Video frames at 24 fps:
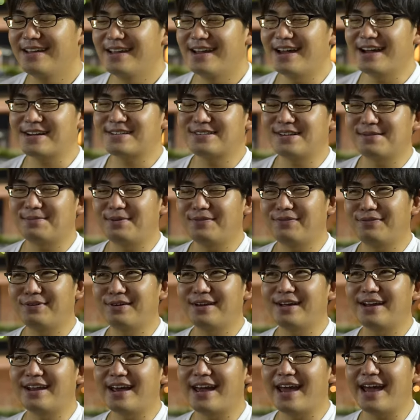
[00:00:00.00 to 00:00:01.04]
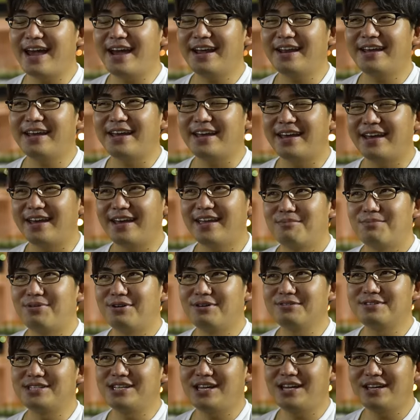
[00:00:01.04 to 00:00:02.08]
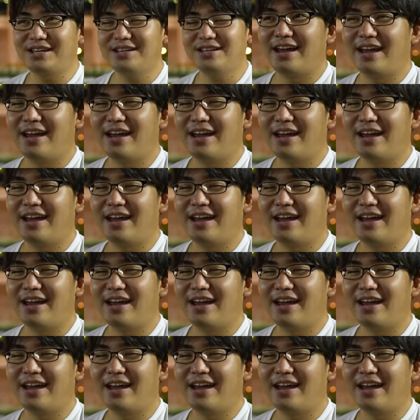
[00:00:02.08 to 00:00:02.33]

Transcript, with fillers: Actually, before that I had a protein